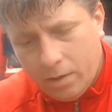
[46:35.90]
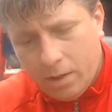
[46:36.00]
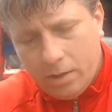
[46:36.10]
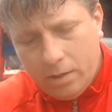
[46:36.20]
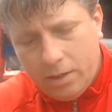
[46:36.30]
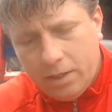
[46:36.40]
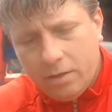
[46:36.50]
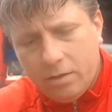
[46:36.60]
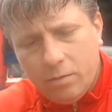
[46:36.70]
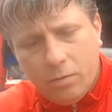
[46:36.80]
This is
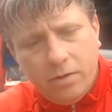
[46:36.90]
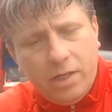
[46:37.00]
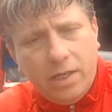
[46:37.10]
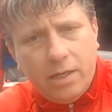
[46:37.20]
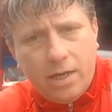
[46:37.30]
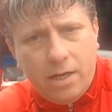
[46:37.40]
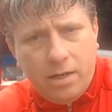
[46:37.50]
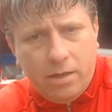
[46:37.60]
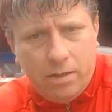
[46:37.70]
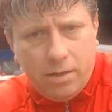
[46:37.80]
another one of
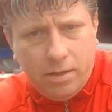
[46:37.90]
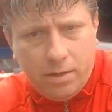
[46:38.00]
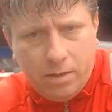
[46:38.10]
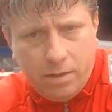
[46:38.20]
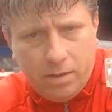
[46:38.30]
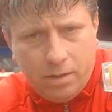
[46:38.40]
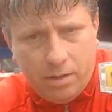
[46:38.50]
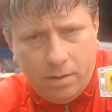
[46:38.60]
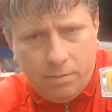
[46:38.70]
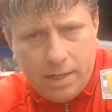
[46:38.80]
the
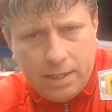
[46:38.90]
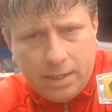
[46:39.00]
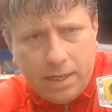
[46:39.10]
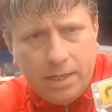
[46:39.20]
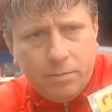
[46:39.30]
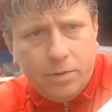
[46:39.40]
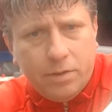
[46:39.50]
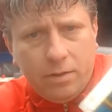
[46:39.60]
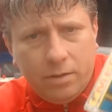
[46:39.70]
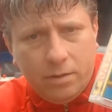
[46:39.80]
mega
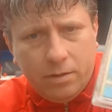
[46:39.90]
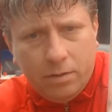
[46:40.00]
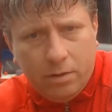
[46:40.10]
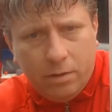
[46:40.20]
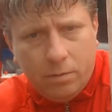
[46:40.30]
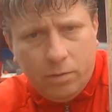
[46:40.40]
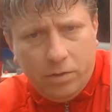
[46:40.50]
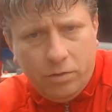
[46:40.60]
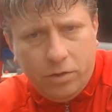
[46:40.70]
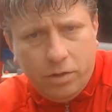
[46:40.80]
tapes with the
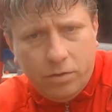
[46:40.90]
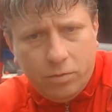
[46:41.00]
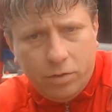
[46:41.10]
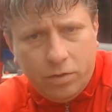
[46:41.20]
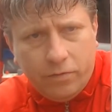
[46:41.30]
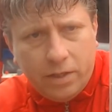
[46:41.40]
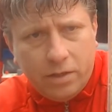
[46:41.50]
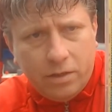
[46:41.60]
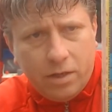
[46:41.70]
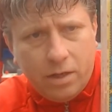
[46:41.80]
unusual sort of
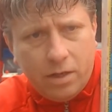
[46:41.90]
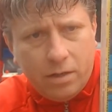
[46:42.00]
insert.